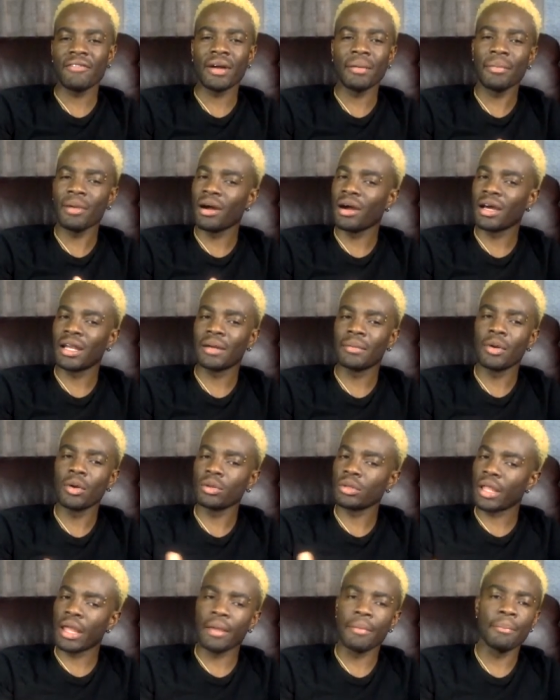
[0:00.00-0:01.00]
I'm all
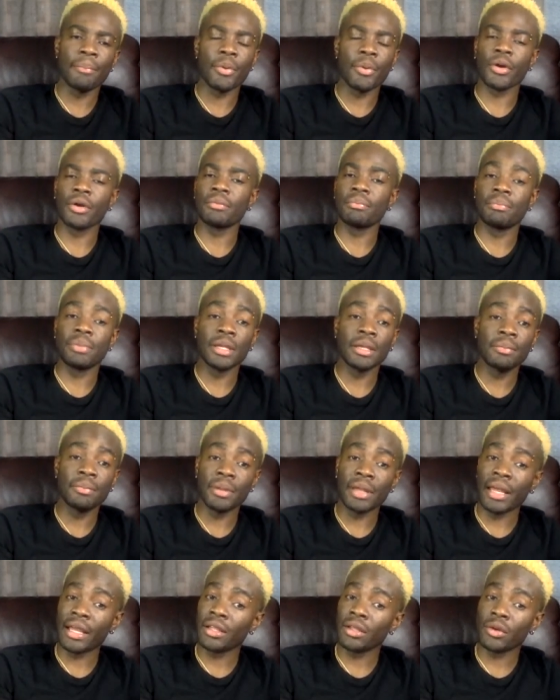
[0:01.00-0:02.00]
about empowering
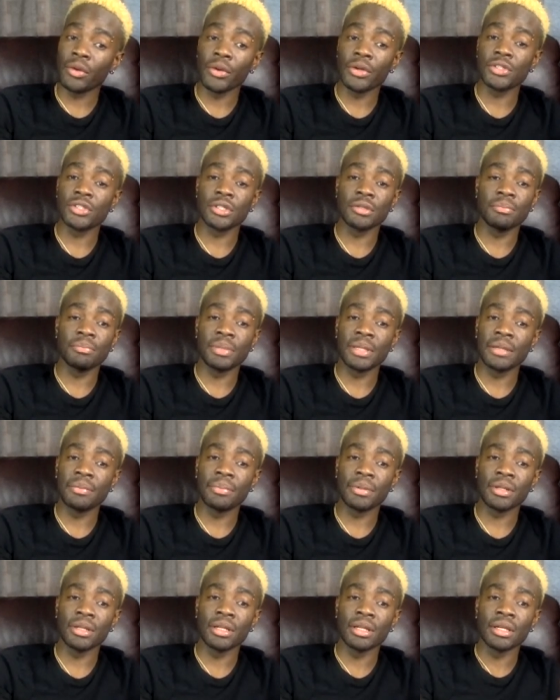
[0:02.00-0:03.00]
people, encouraging
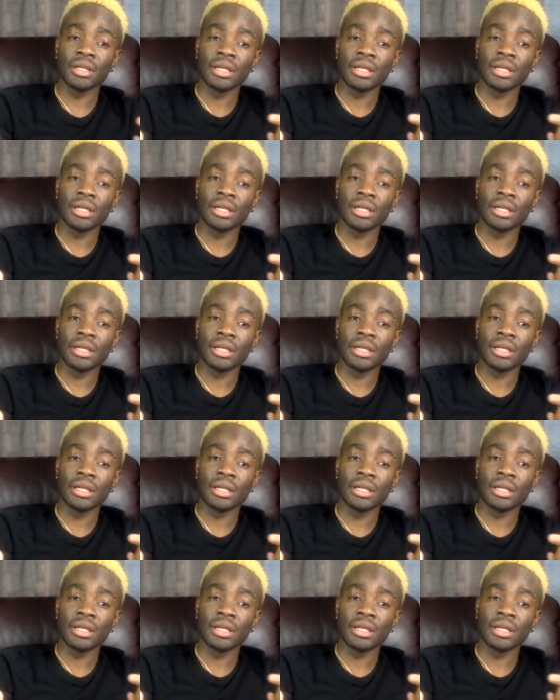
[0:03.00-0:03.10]
people.